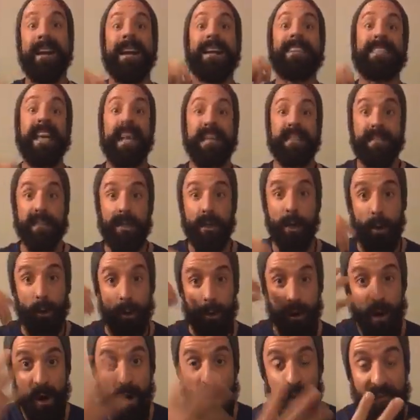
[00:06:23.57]
Day
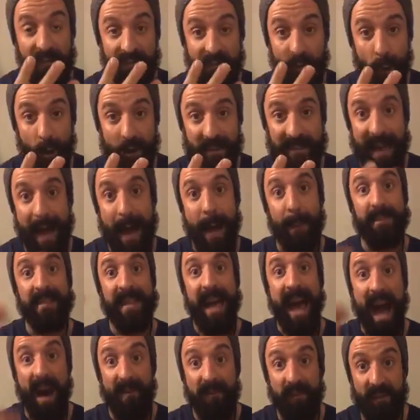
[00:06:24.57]
2, 4 times,
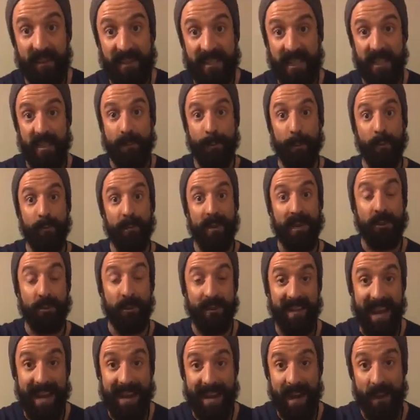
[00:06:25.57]
half of a teaspoon mixed
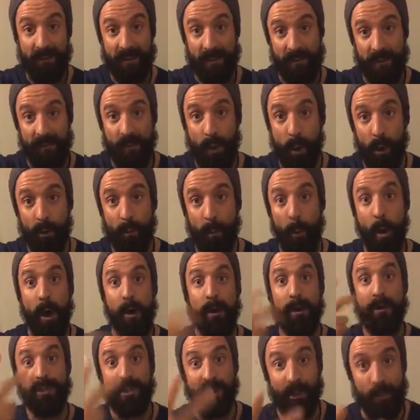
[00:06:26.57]
with 8 ounces of cold
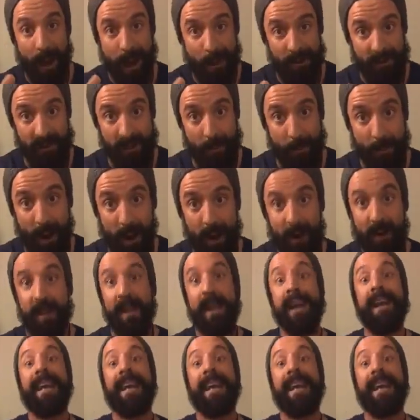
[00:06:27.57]
water, 2 hours apart.